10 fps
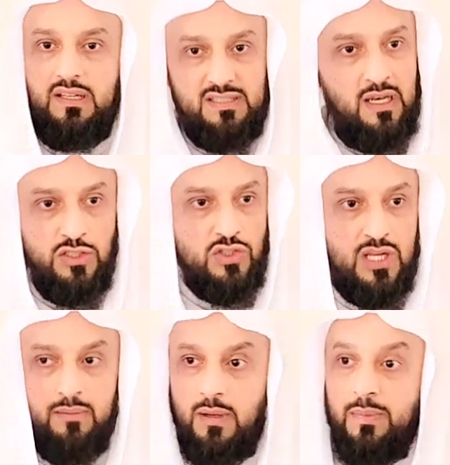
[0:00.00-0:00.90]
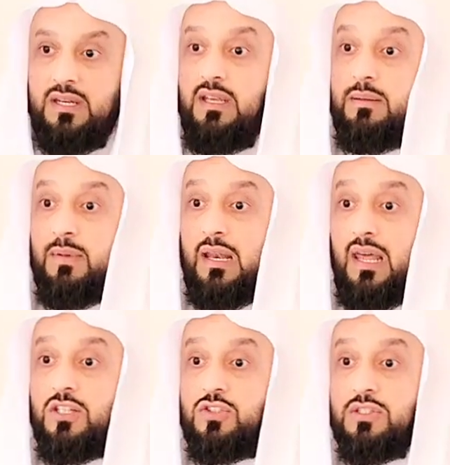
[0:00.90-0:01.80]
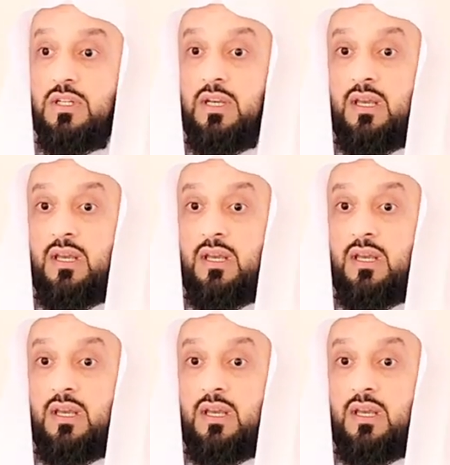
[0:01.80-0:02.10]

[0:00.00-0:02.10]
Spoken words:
It's lunchtime. I better eat my lunch.